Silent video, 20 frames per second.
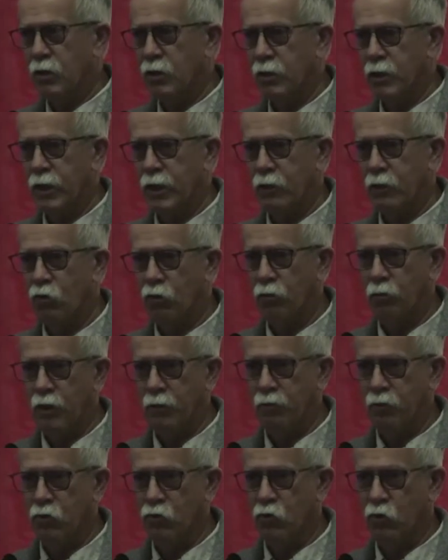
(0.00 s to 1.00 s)
with
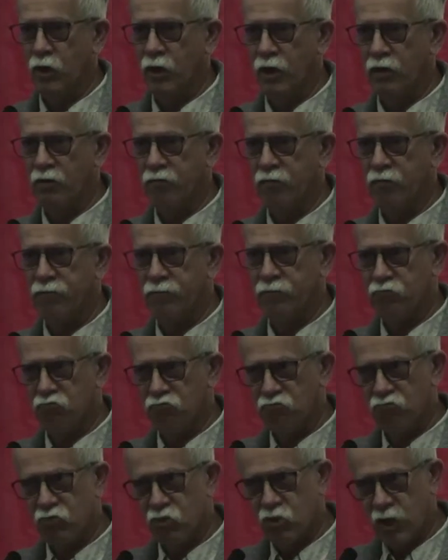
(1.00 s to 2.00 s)
people who have
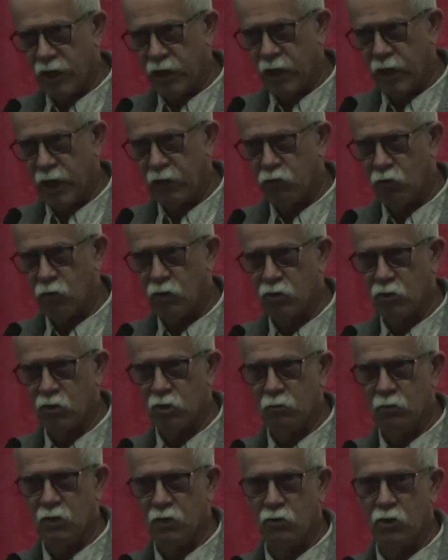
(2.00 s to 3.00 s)
psychiatric
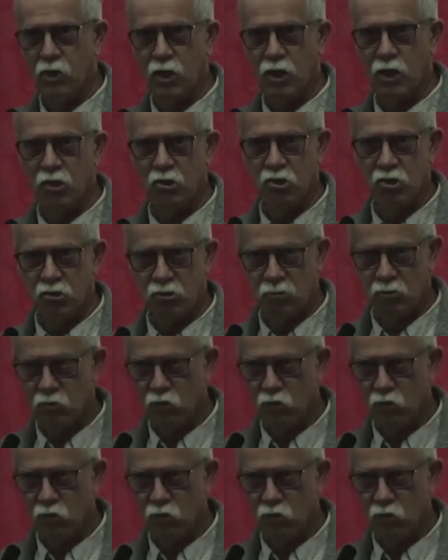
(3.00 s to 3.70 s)
disabilities,